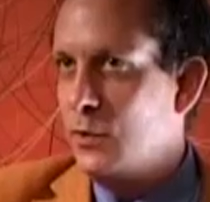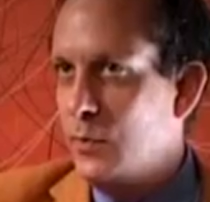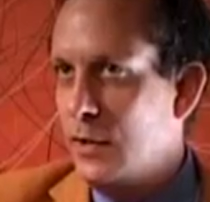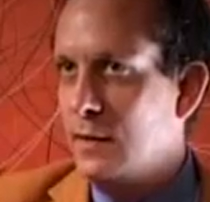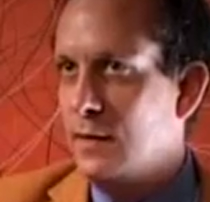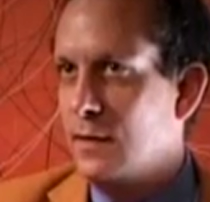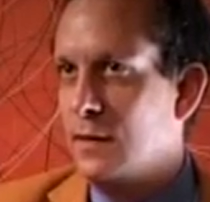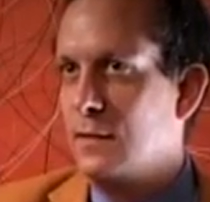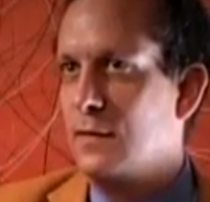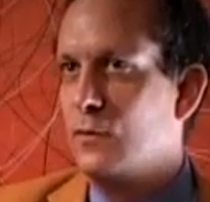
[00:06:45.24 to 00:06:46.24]
you being
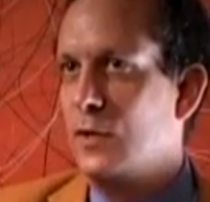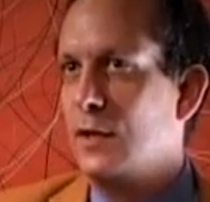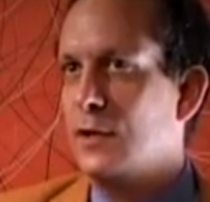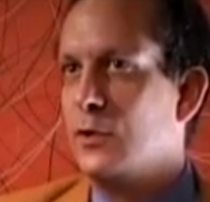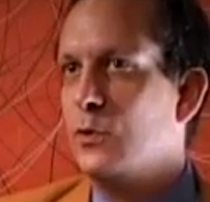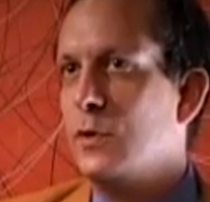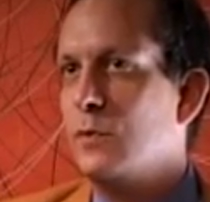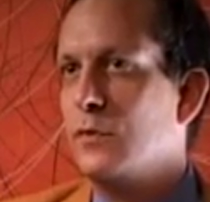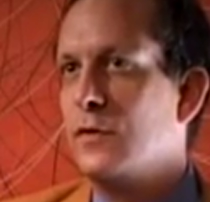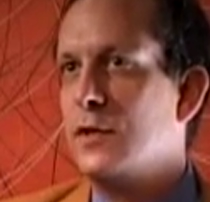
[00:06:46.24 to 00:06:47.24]
the real
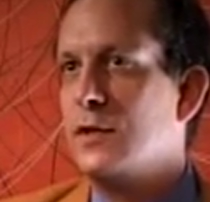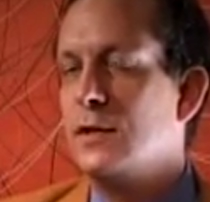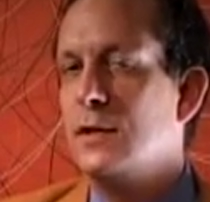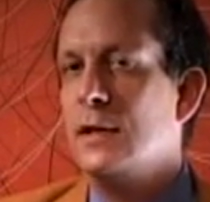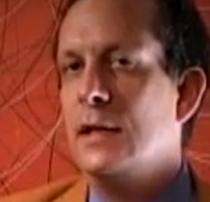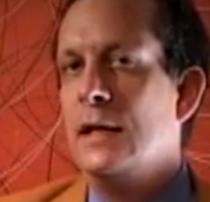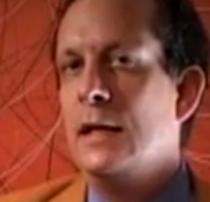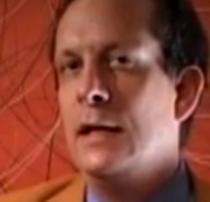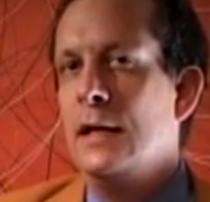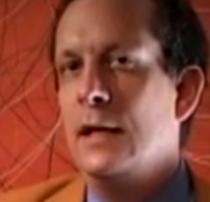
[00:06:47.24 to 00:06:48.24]
human musician.
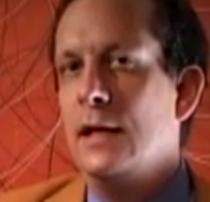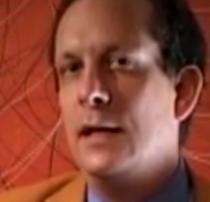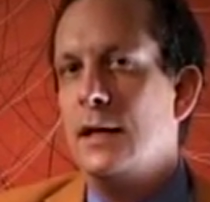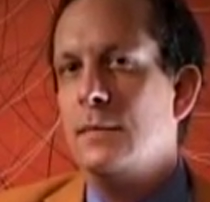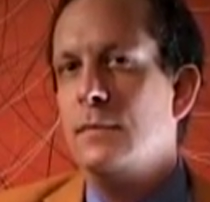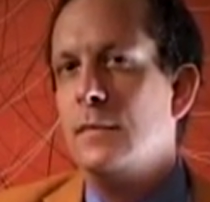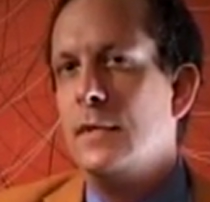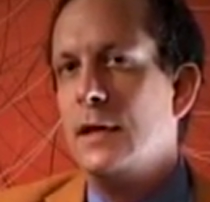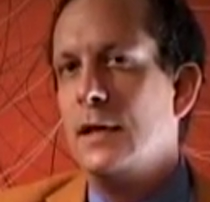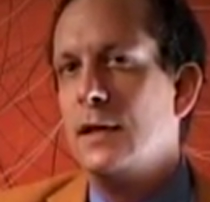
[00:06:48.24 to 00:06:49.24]

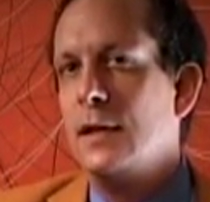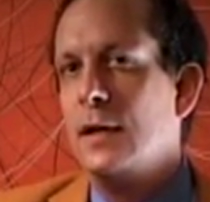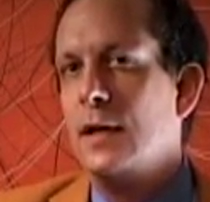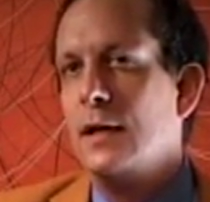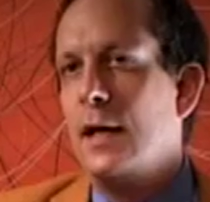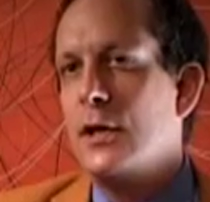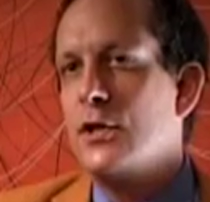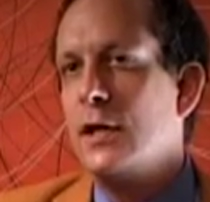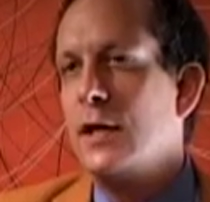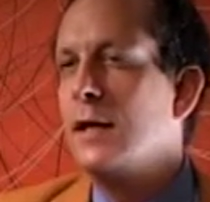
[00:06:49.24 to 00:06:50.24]
And
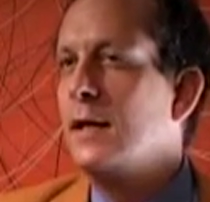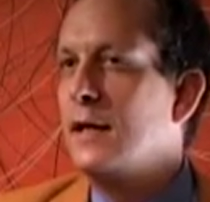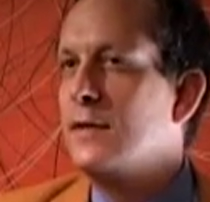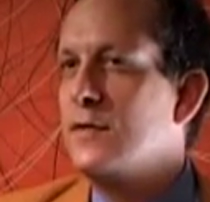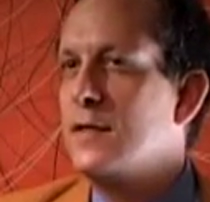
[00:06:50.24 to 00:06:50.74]
actually I'd like to